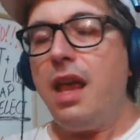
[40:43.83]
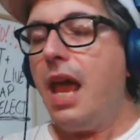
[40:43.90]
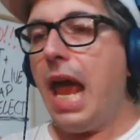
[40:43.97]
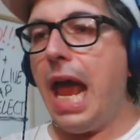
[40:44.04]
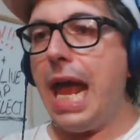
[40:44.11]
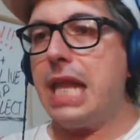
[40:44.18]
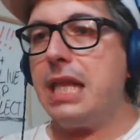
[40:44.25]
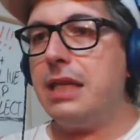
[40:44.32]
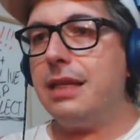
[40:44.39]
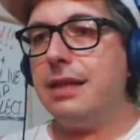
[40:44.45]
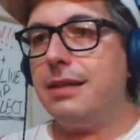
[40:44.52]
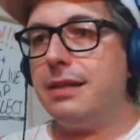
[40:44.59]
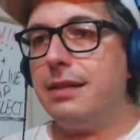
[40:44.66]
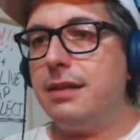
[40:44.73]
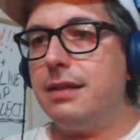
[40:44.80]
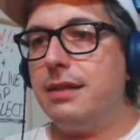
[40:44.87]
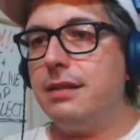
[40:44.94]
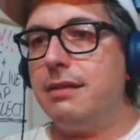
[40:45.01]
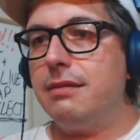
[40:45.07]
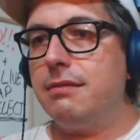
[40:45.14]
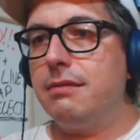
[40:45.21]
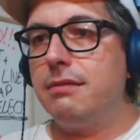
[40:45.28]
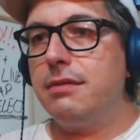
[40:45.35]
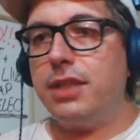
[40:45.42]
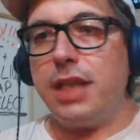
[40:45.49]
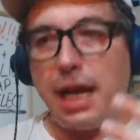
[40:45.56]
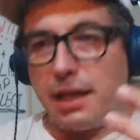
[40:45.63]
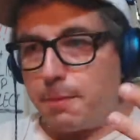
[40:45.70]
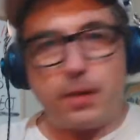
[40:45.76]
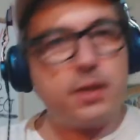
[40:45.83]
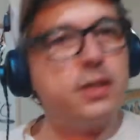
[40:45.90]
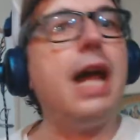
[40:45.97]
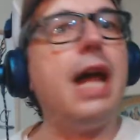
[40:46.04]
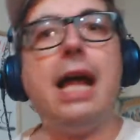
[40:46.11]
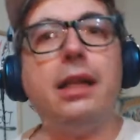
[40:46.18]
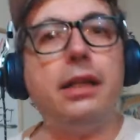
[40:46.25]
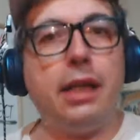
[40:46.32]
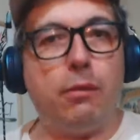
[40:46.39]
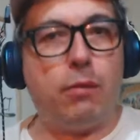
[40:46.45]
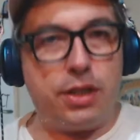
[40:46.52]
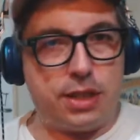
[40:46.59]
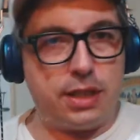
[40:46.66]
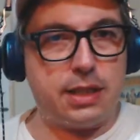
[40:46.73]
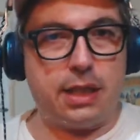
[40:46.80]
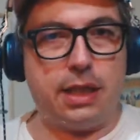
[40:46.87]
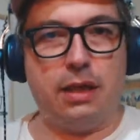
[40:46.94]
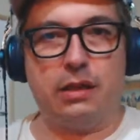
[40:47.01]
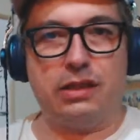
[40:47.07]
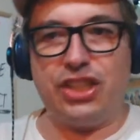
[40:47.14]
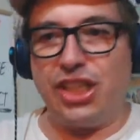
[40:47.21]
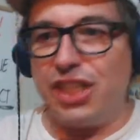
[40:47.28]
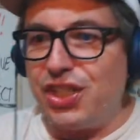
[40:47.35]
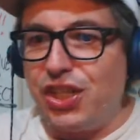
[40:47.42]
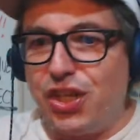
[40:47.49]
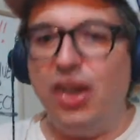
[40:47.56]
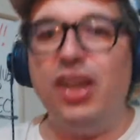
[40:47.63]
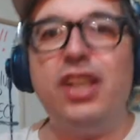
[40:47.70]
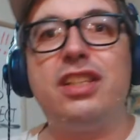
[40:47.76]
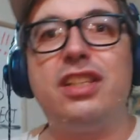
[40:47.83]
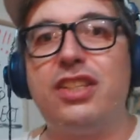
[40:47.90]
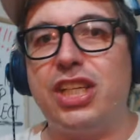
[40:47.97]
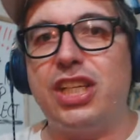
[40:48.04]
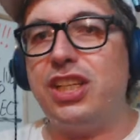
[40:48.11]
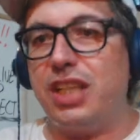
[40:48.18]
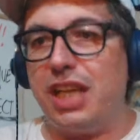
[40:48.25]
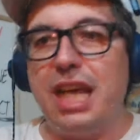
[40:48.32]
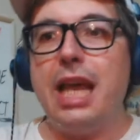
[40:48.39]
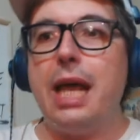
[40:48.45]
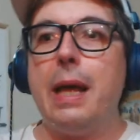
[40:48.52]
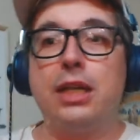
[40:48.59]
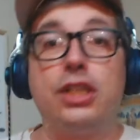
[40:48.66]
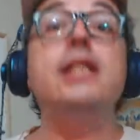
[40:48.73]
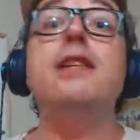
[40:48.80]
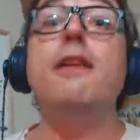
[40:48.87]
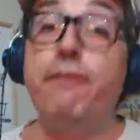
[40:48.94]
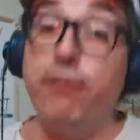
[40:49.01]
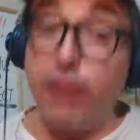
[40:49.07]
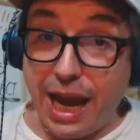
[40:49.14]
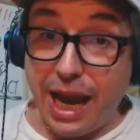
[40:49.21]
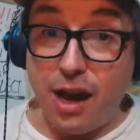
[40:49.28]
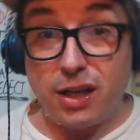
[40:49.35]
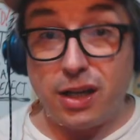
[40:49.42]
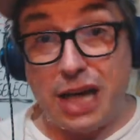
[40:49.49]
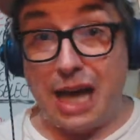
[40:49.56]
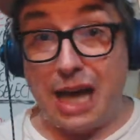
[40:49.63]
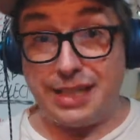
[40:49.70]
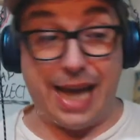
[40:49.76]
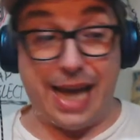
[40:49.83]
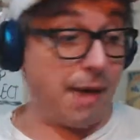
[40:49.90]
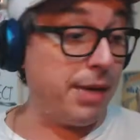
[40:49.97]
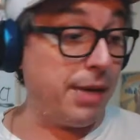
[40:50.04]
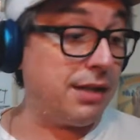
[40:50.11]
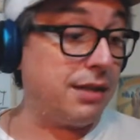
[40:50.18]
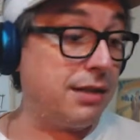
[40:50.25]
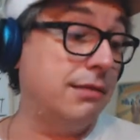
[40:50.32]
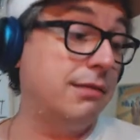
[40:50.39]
And she has personality when she's a heel. She's good. She's a flair, goddammit.